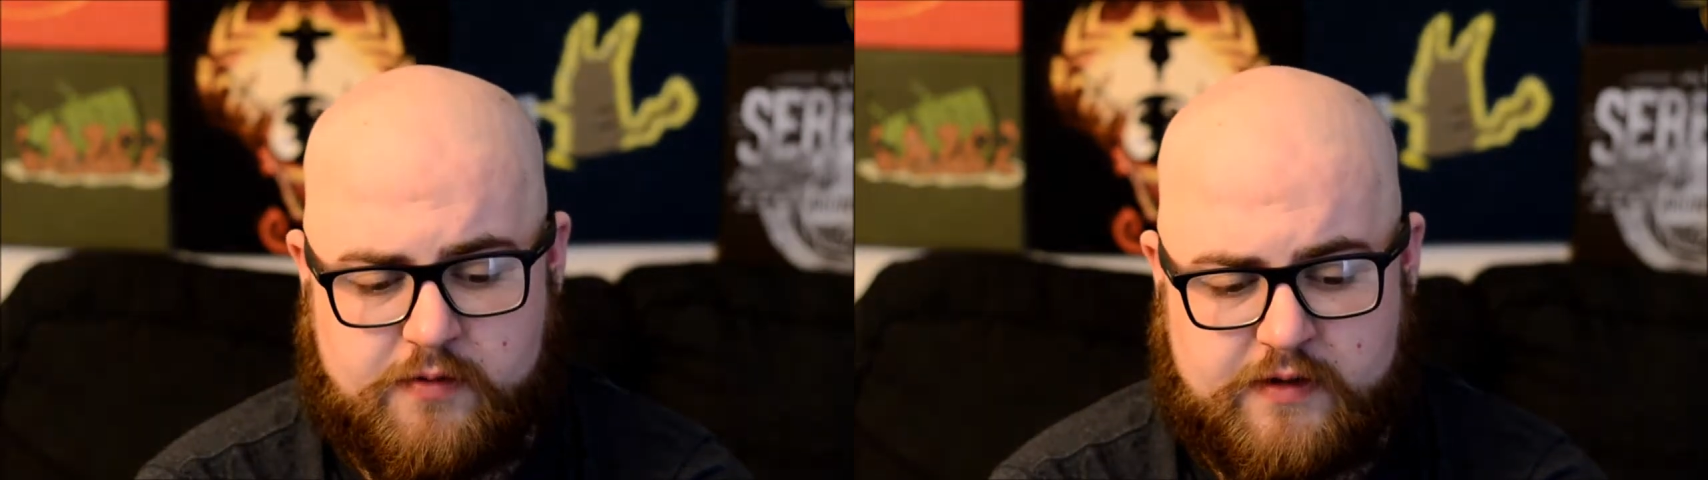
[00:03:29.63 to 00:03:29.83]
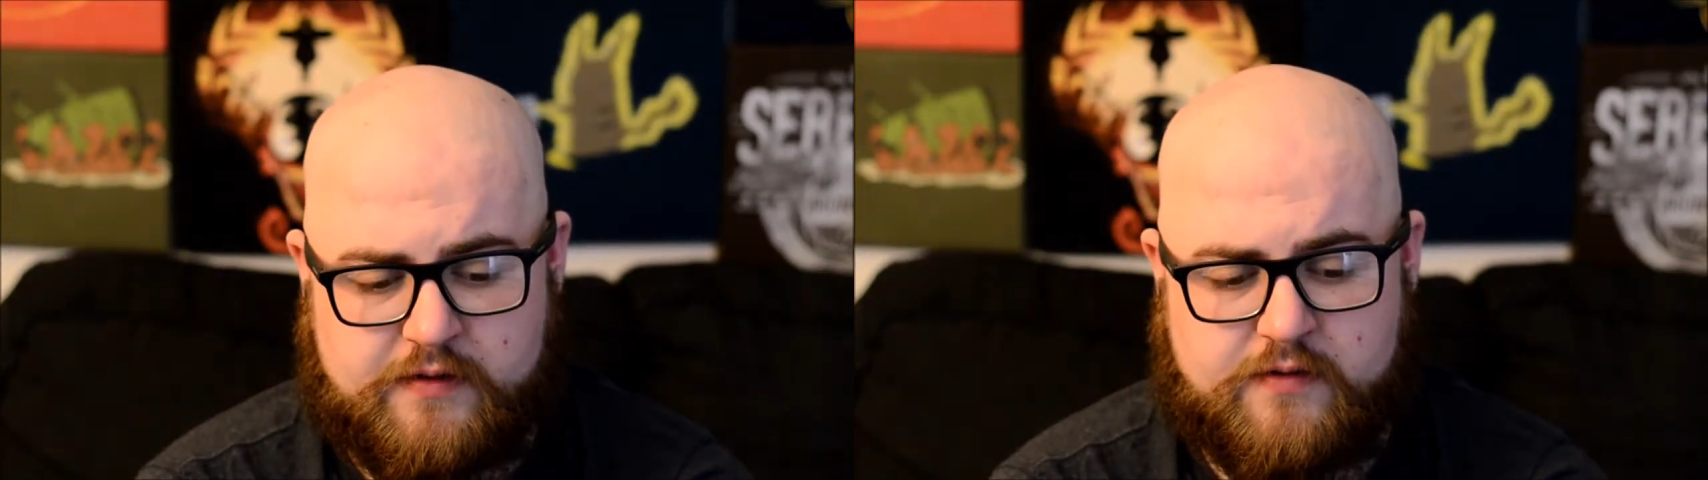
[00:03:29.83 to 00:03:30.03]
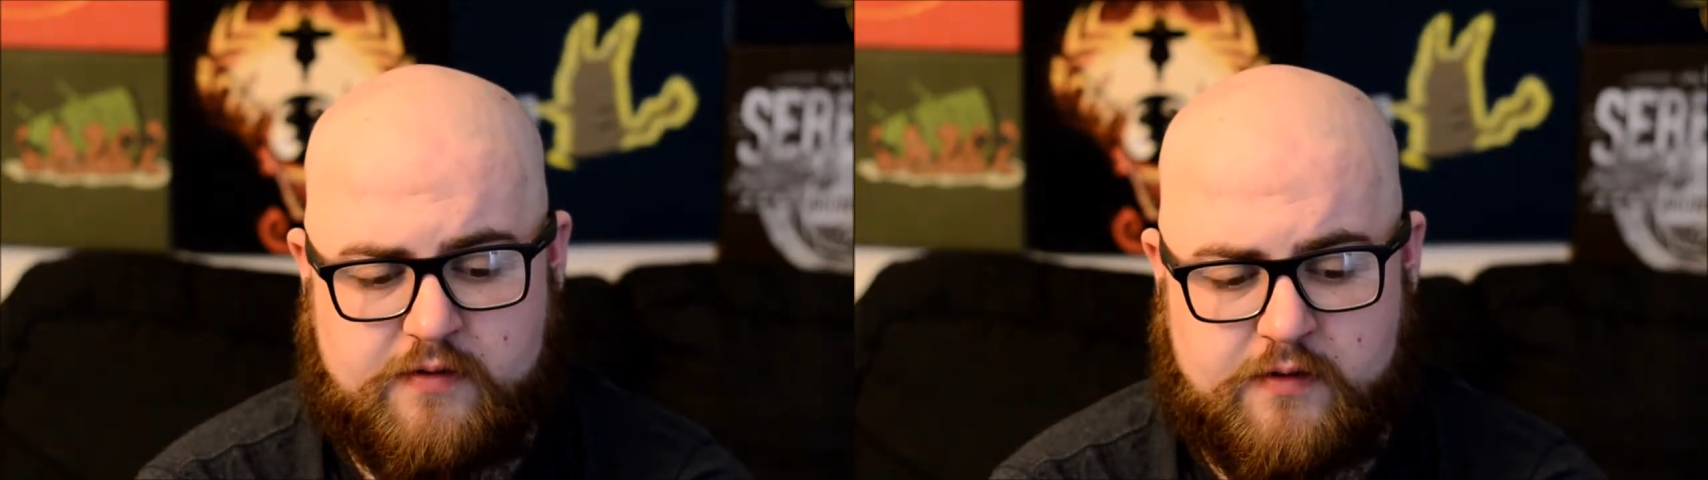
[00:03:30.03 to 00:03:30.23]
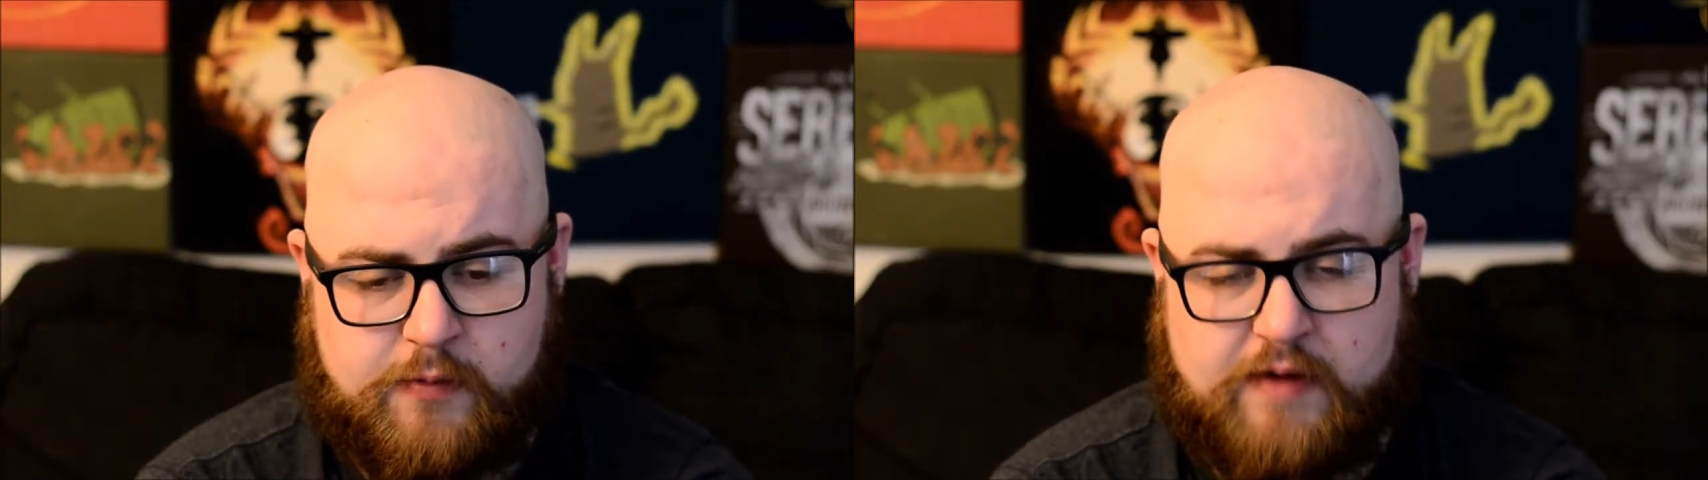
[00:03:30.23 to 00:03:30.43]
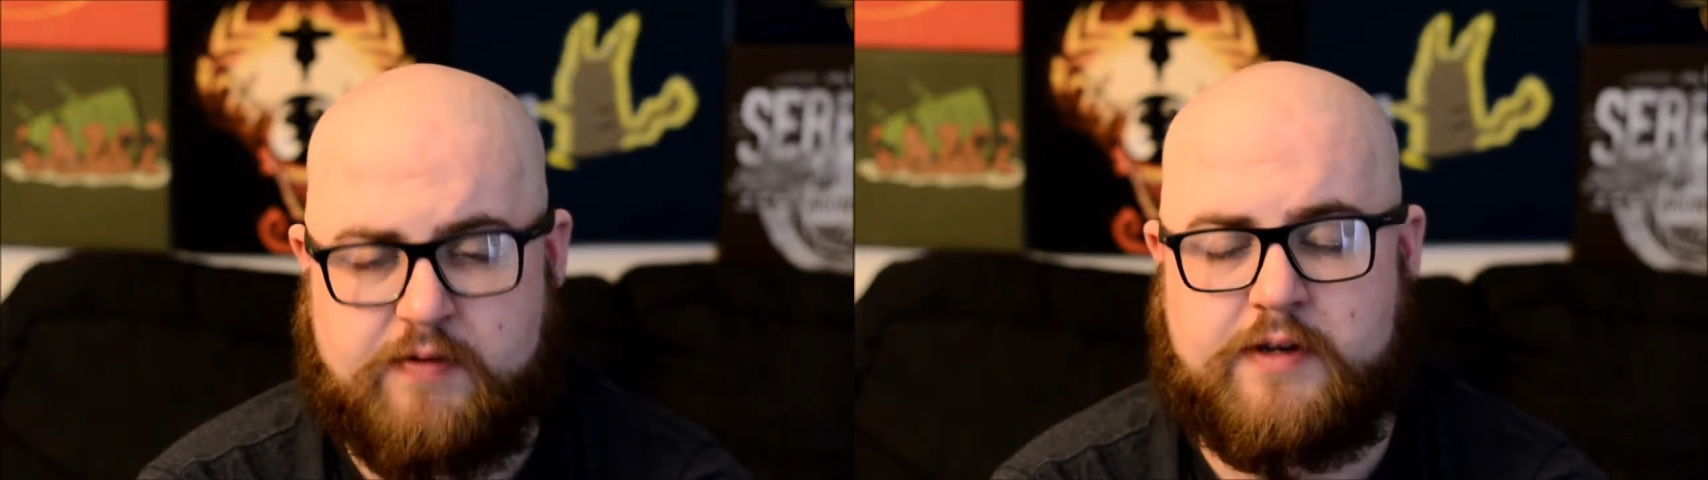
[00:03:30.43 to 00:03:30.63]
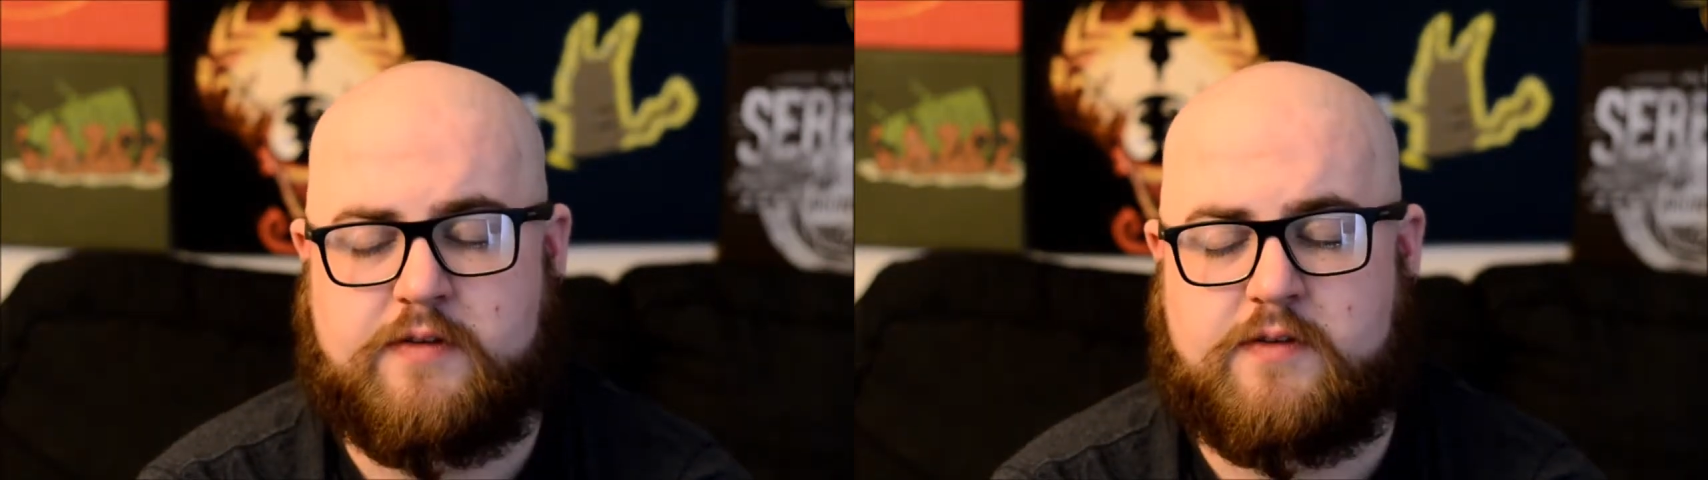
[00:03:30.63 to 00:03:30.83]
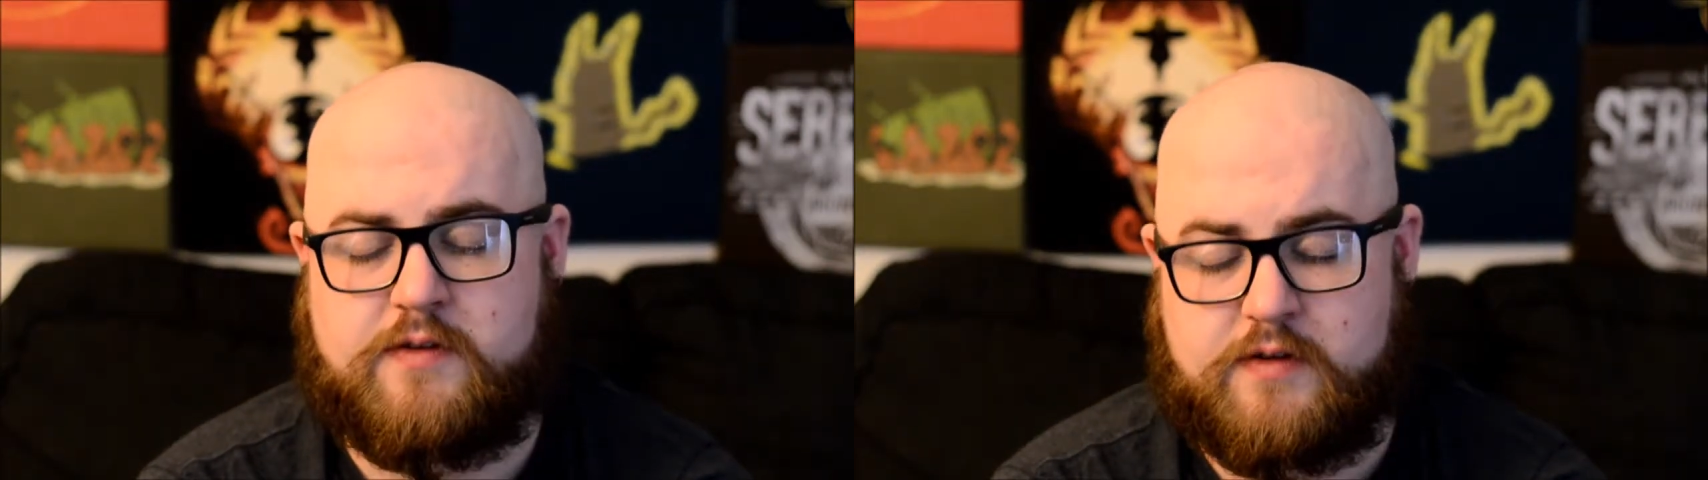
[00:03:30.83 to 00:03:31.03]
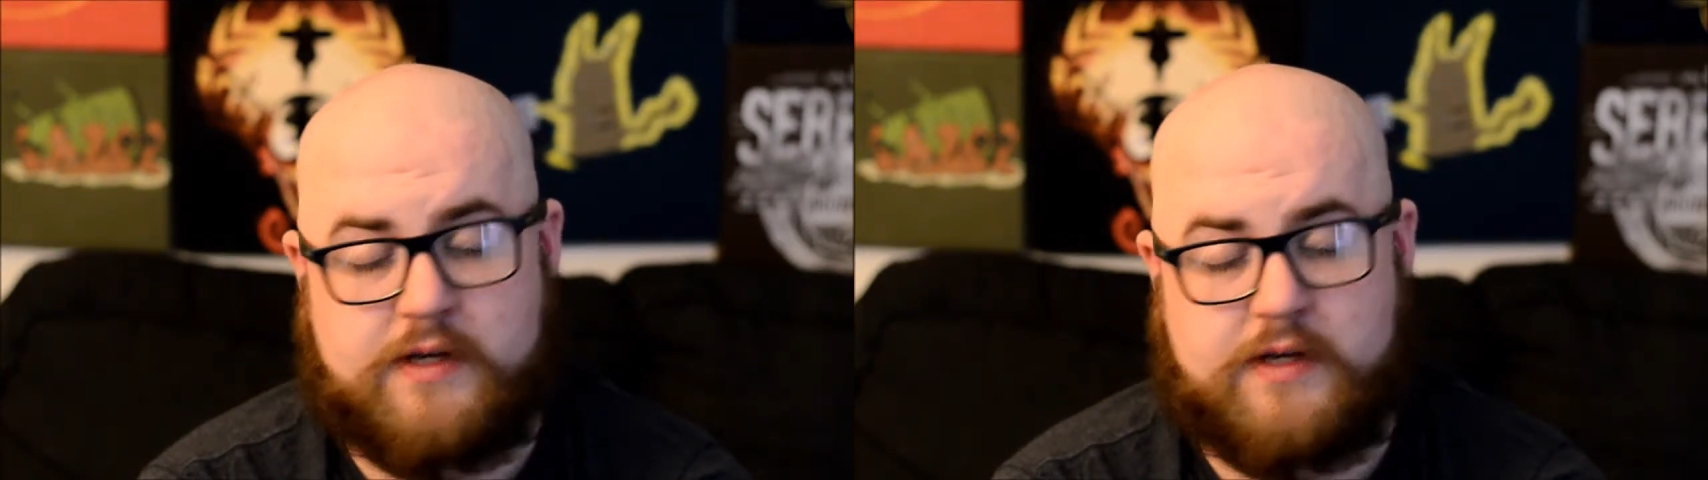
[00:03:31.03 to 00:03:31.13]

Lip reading: this new evidence,